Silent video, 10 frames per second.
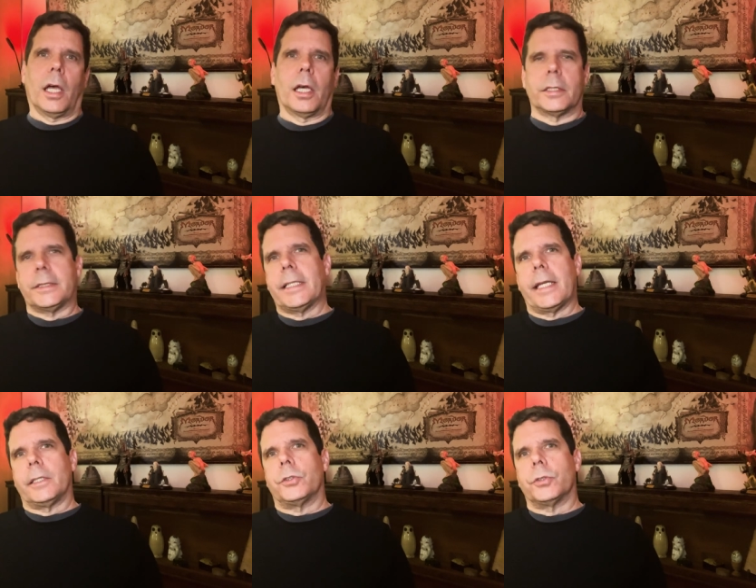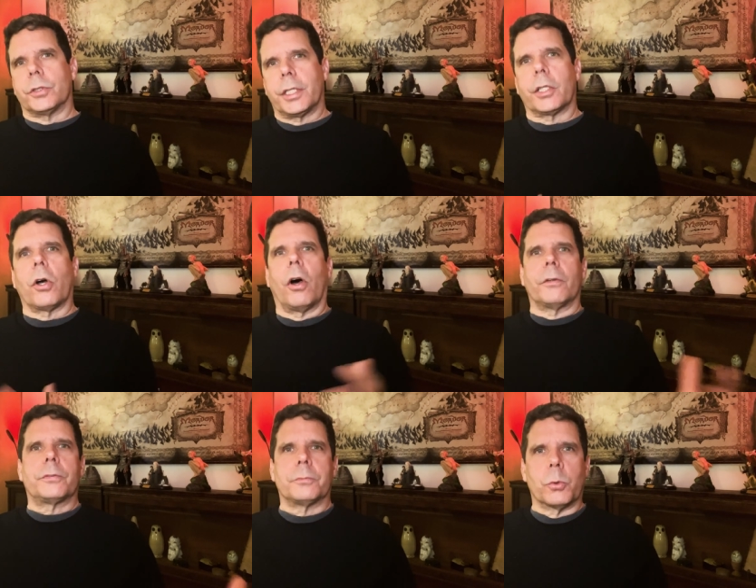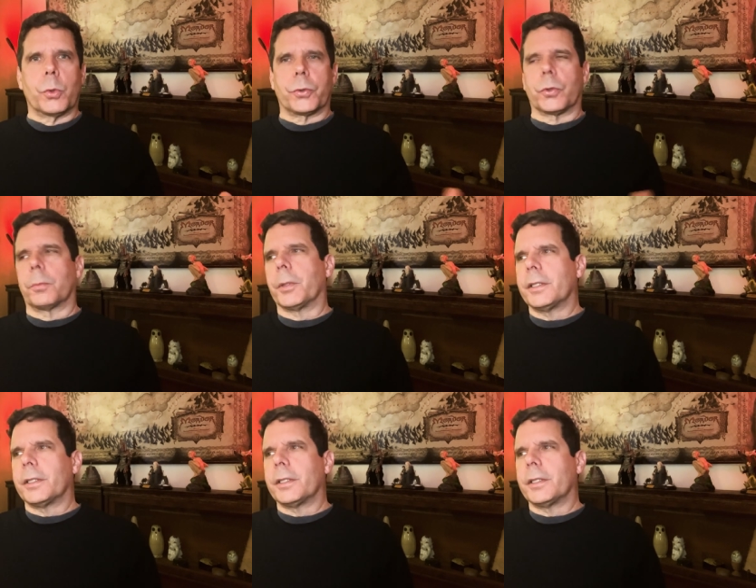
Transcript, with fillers: uh, day to kick off Mordor,